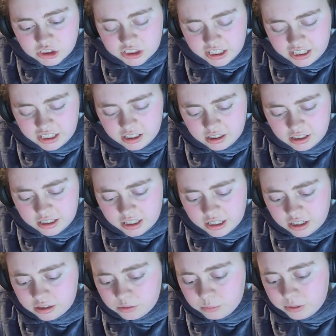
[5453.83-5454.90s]
Jay,
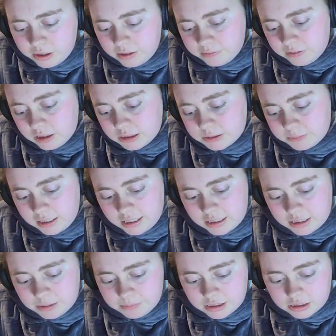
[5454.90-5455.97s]
he heard a weak voice
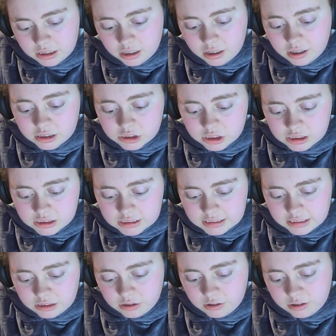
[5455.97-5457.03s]
behind him and turned to
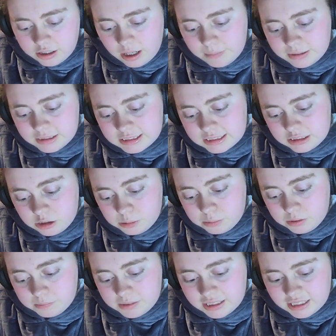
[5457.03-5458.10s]
see Unagami sitting
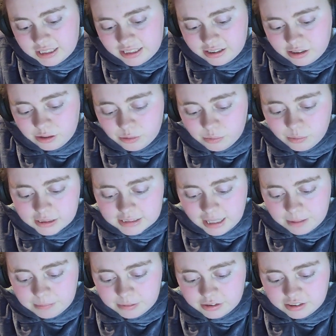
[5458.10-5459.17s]
up, blinking. What's
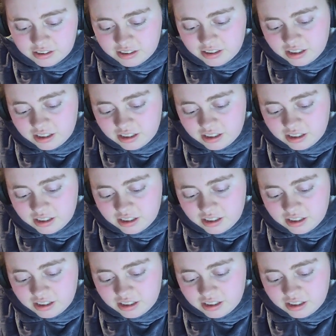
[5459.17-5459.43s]
happened?